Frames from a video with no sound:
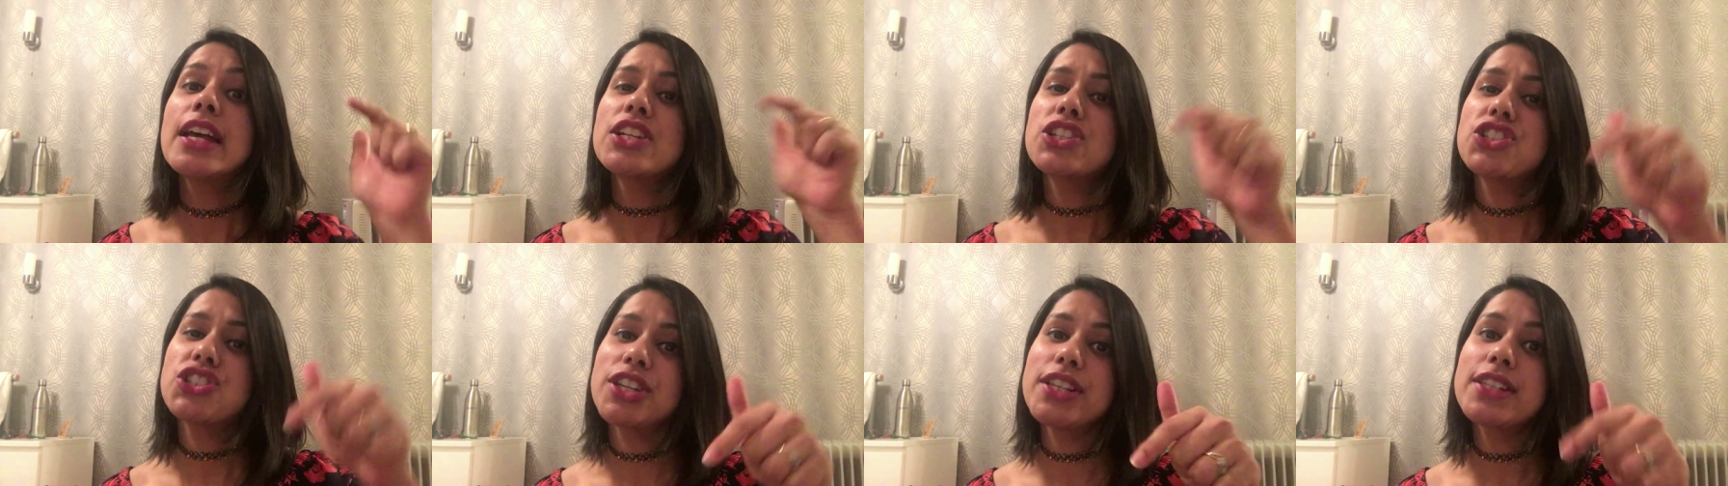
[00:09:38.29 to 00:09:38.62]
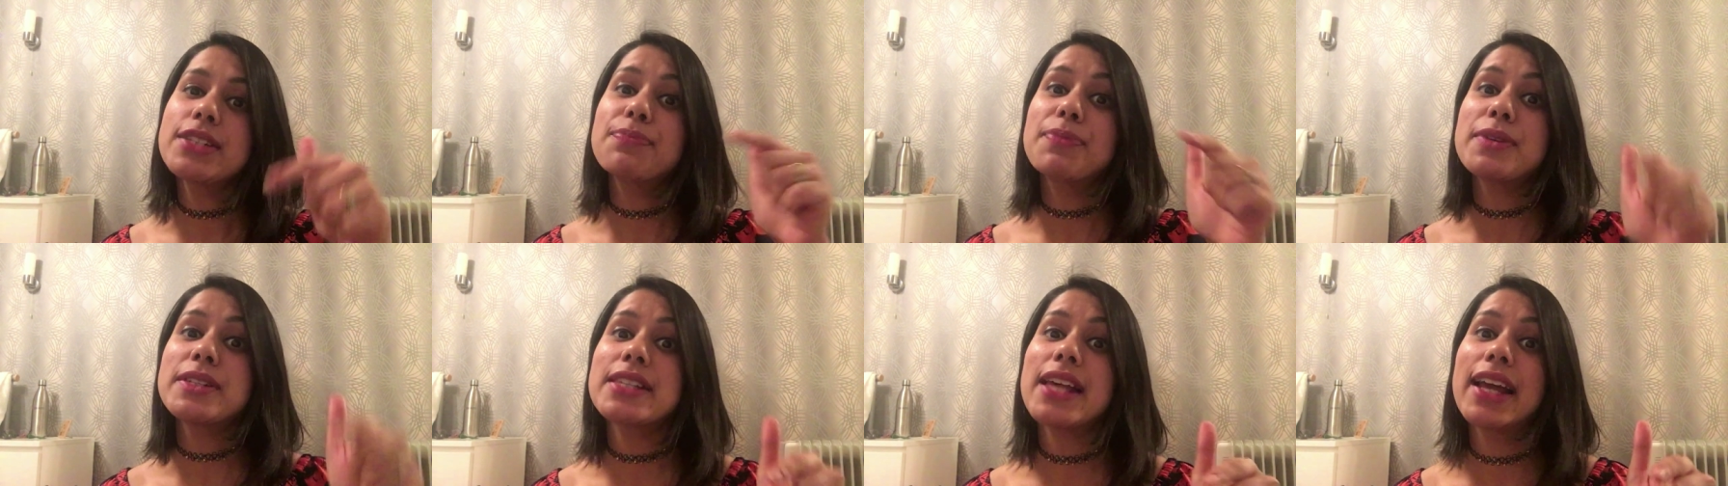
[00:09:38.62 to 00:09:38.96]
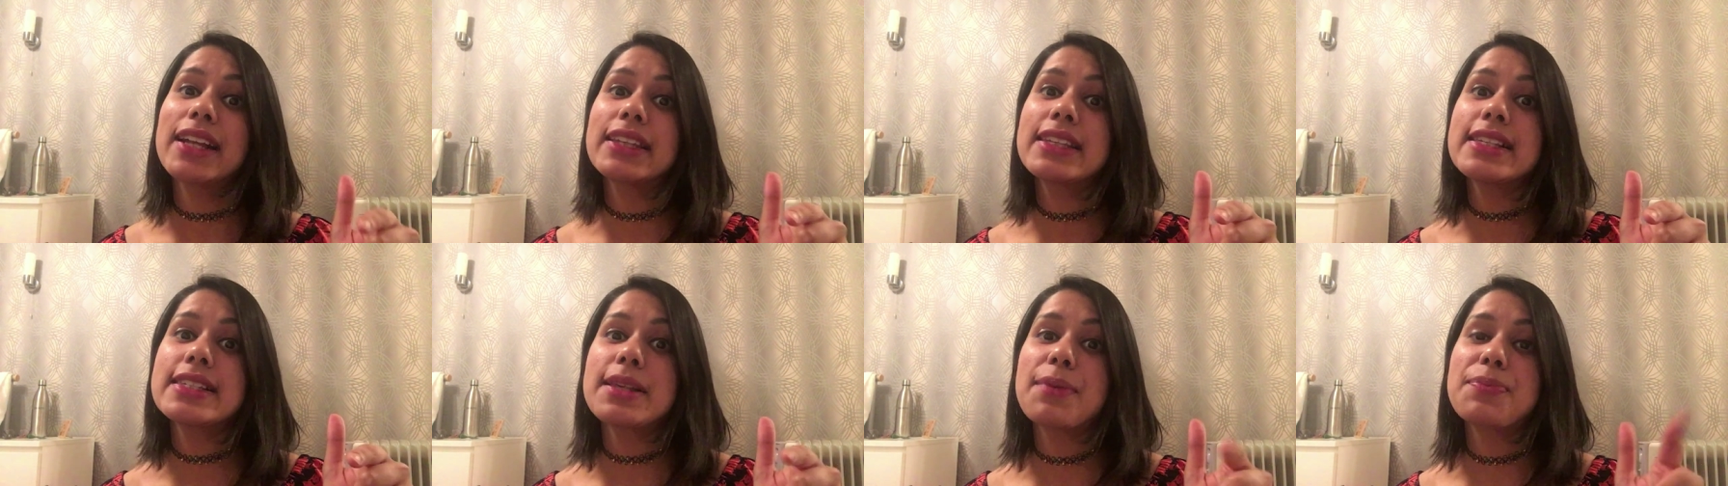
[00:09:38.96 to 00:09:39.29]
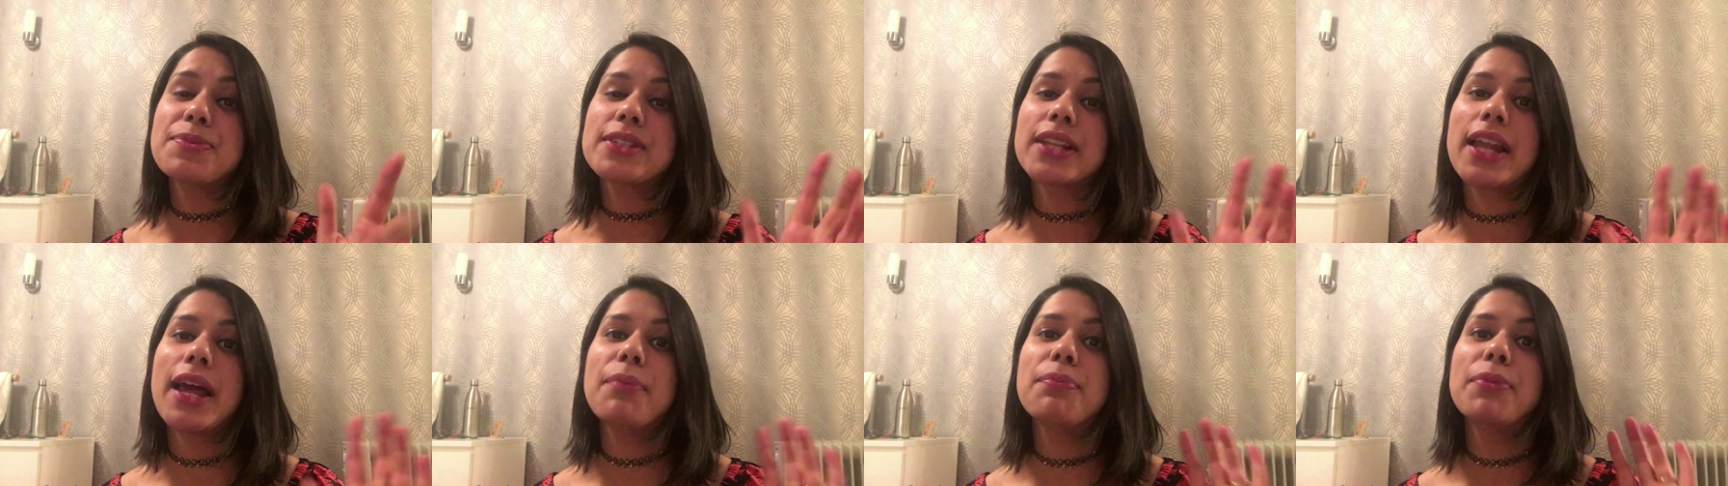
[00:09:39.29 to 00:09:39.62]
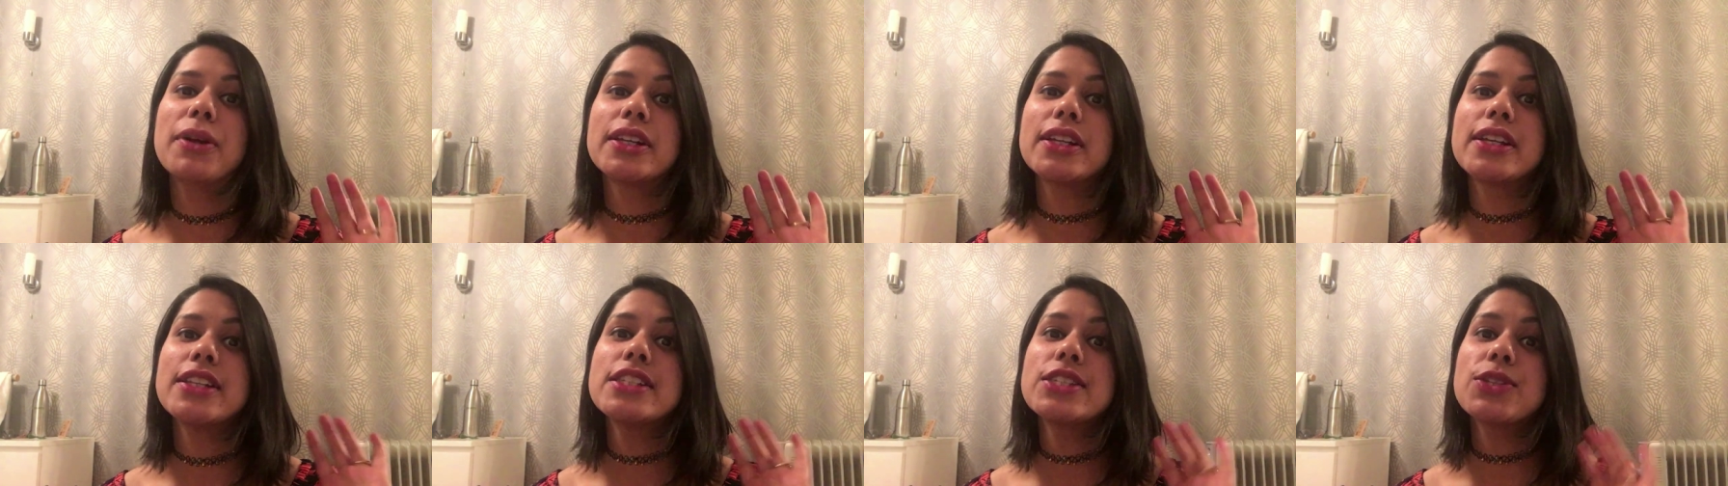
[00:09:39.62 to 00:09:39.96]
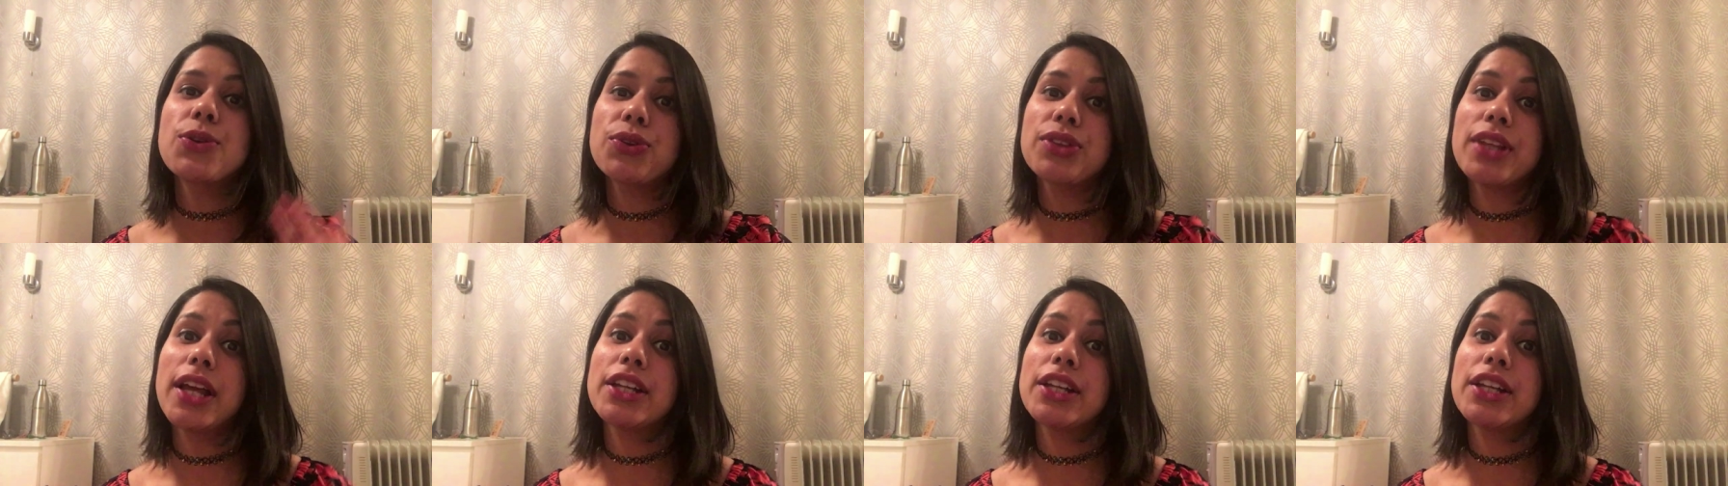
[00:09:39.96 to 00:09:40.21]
just beside the subscribe button so